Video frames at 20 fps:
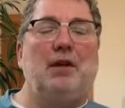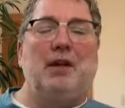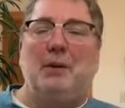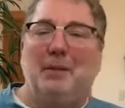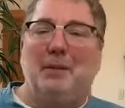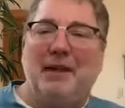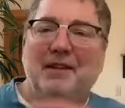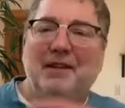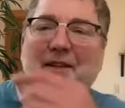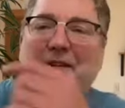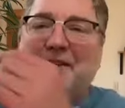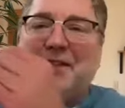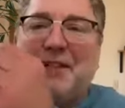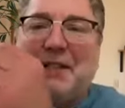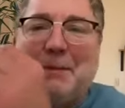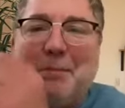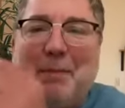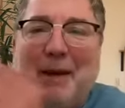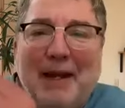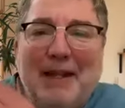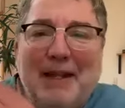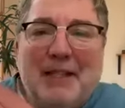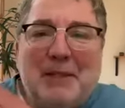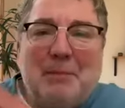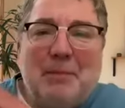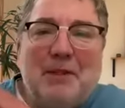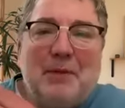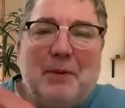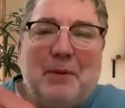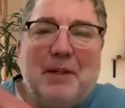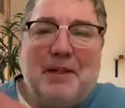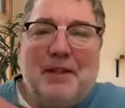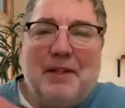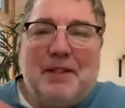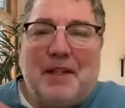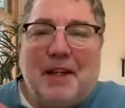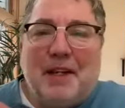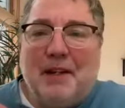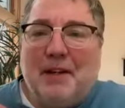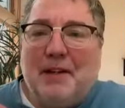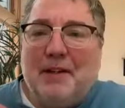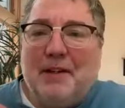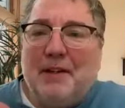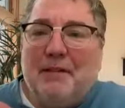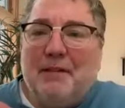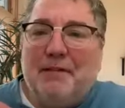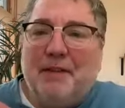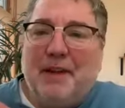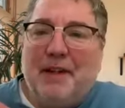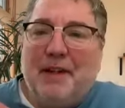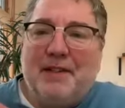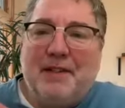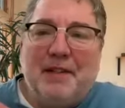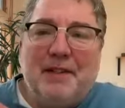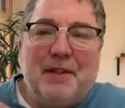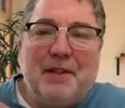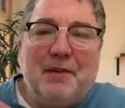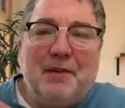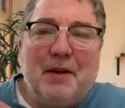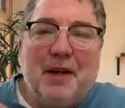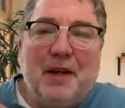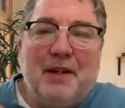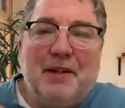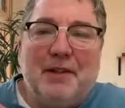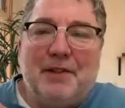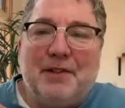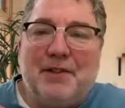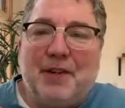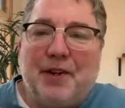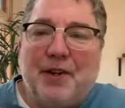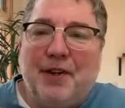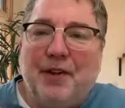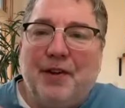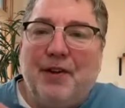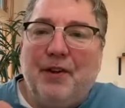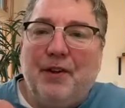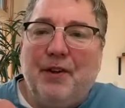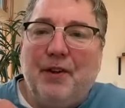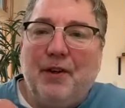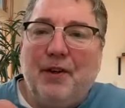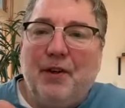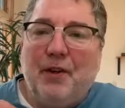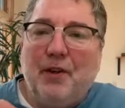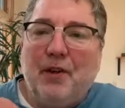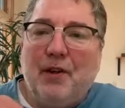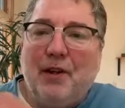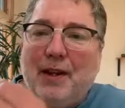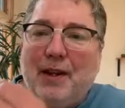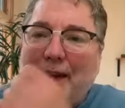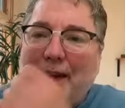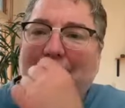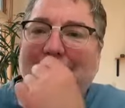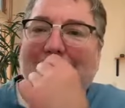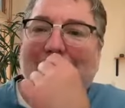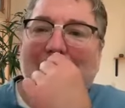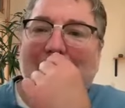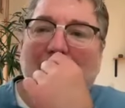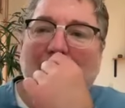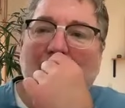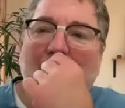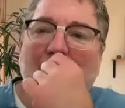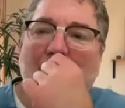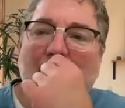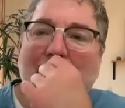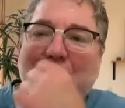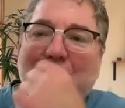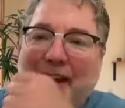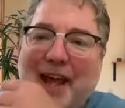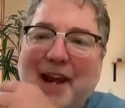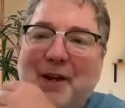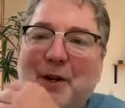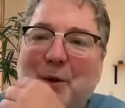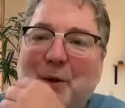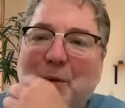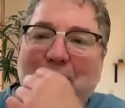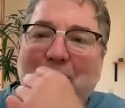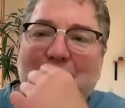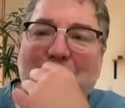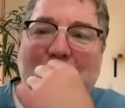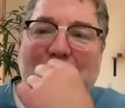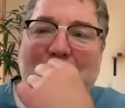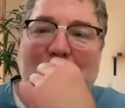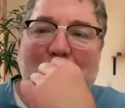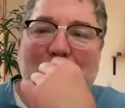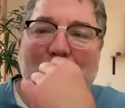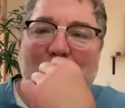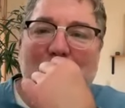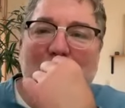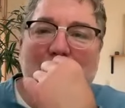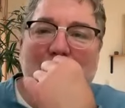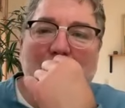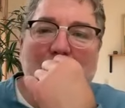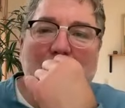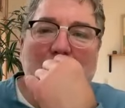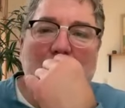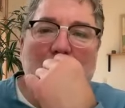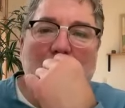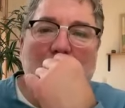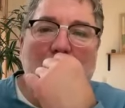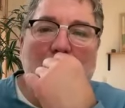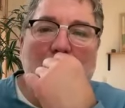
You mean there's space between the skin on your face and your skull? Yeah. Got to know where your skull is though.